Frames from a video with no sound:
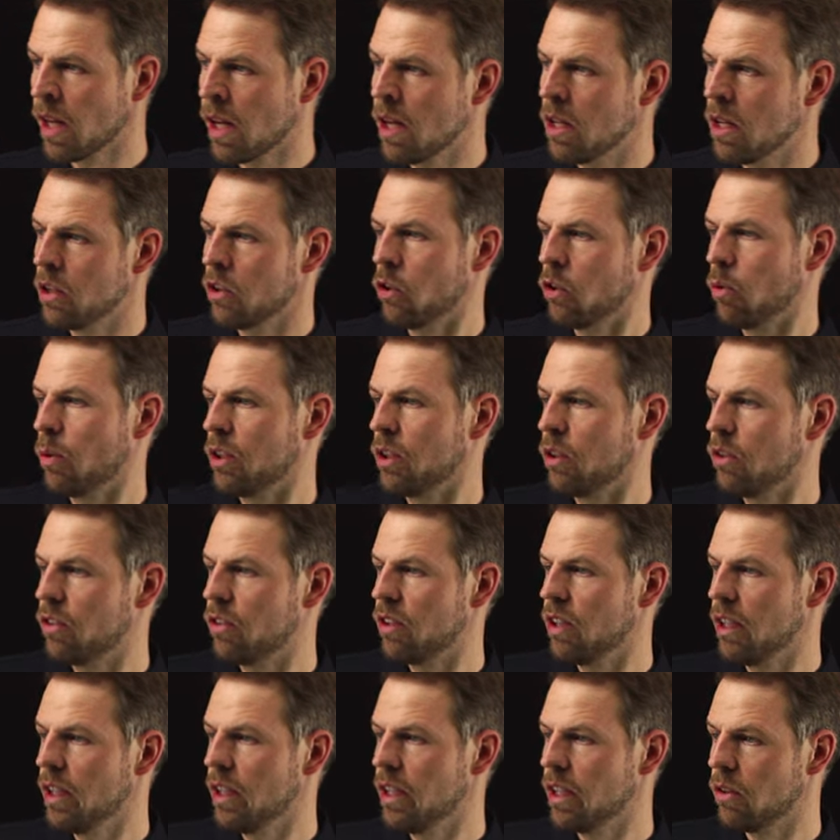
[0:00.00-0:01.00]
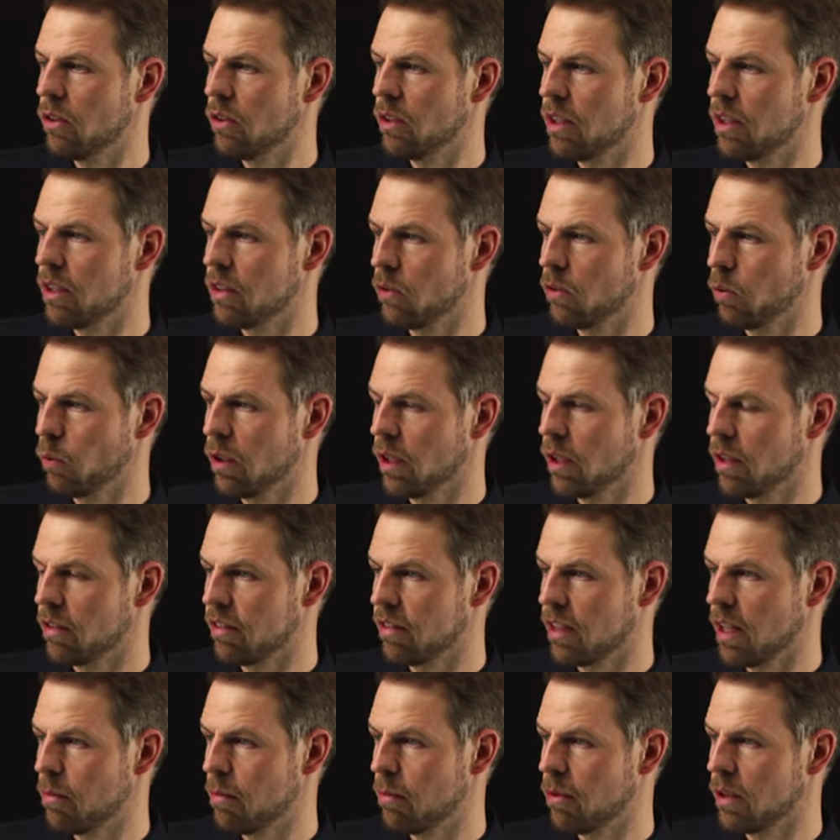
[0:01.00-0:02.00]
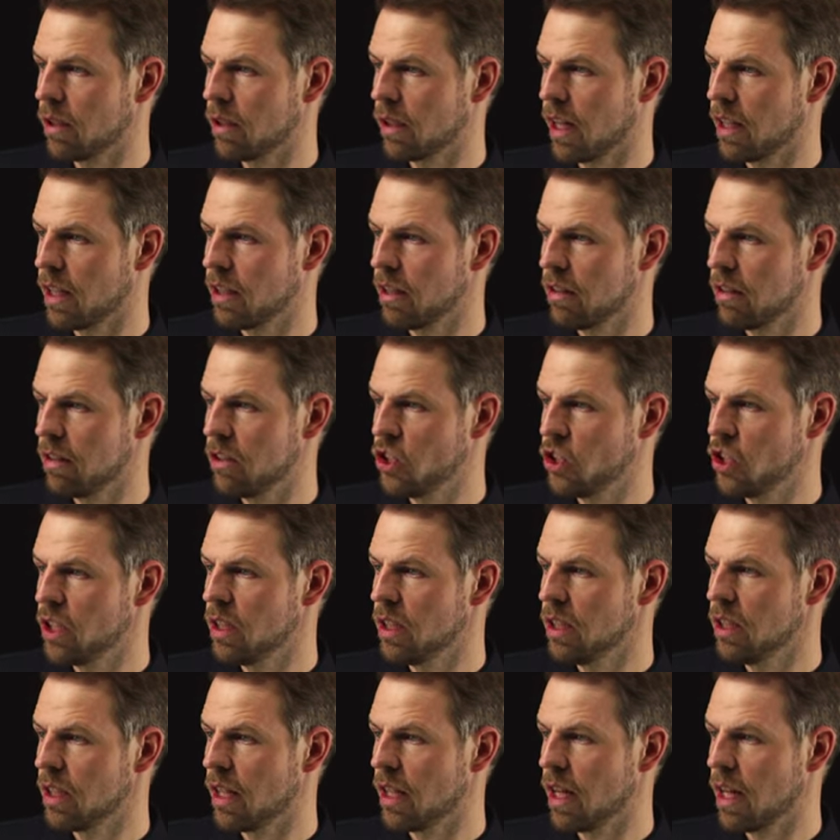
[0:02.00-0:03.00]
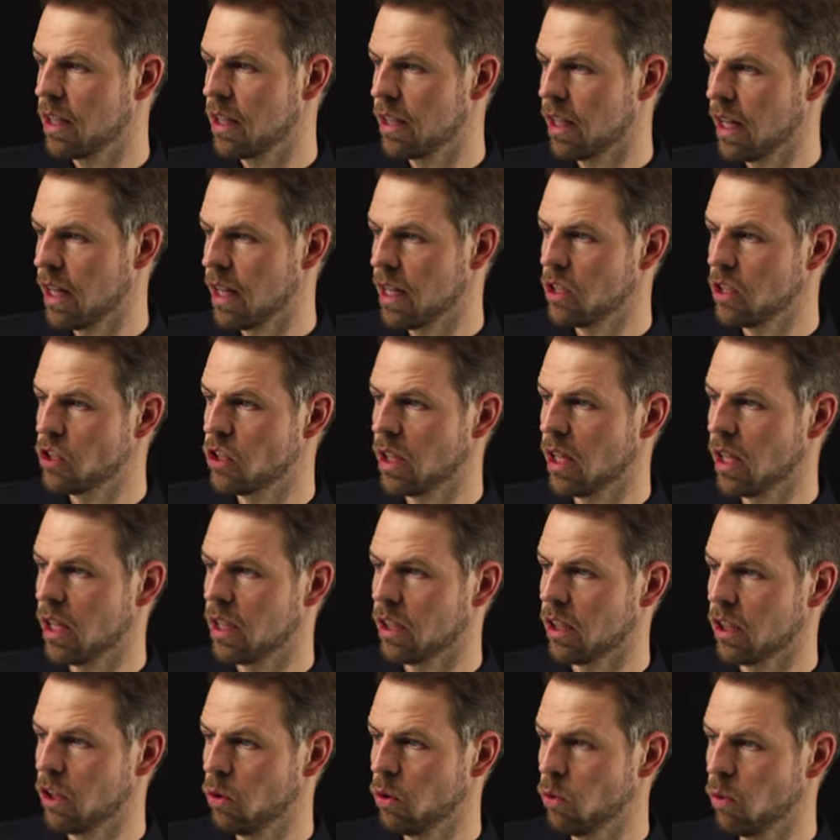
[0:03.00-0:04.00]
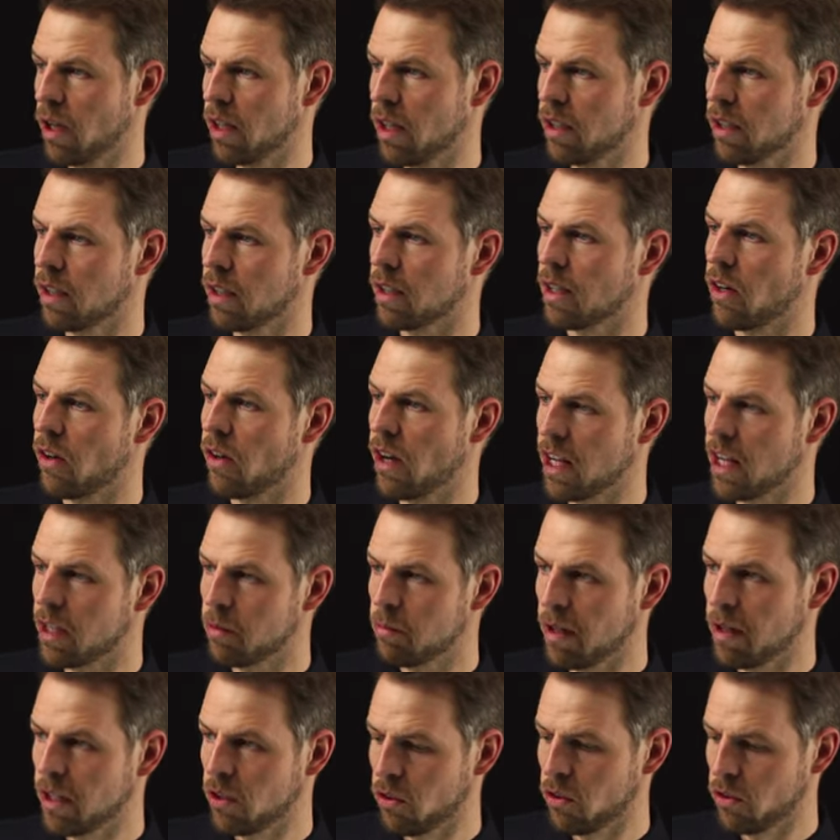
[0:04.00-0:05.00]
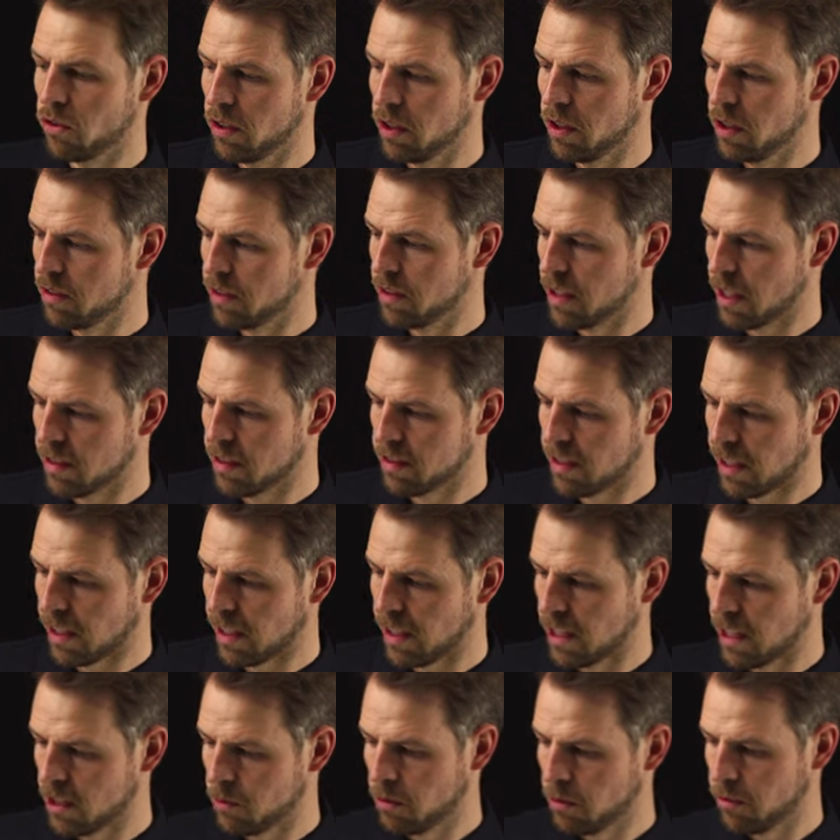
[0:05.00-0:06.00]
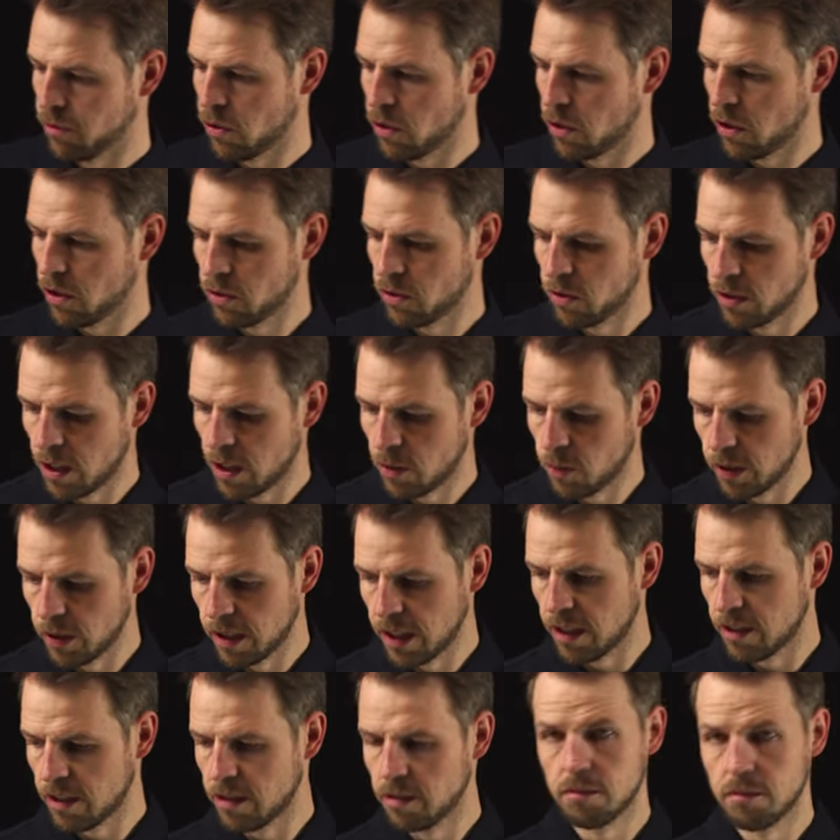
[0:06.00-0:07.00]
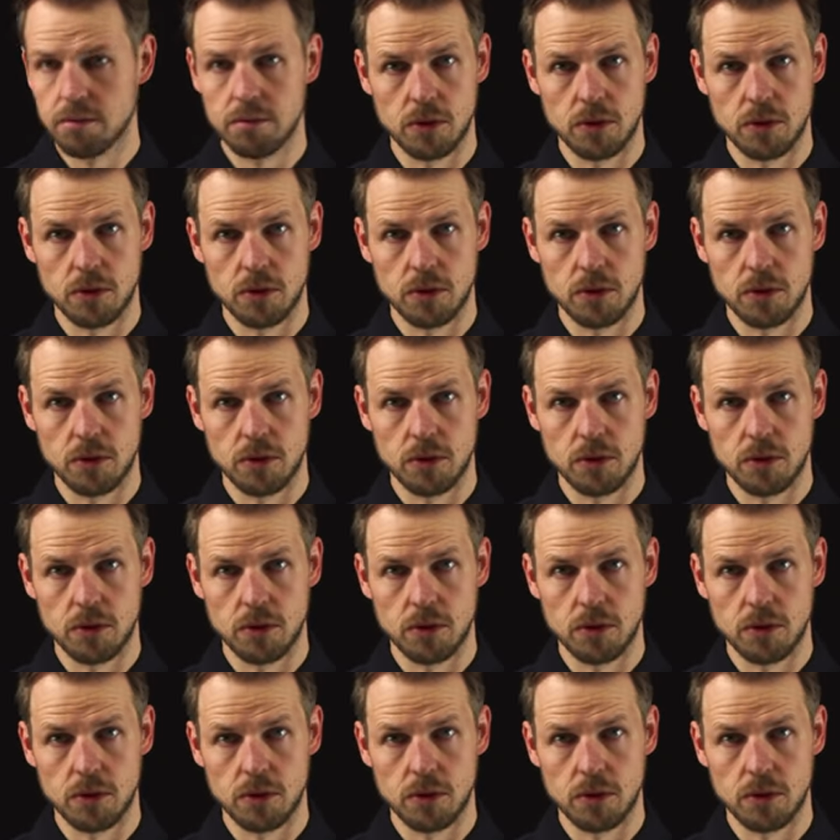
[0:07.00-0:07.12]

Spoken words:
So what you see here is we assemble again the G and H and Q head and R head matrices exactly as before, so that we get,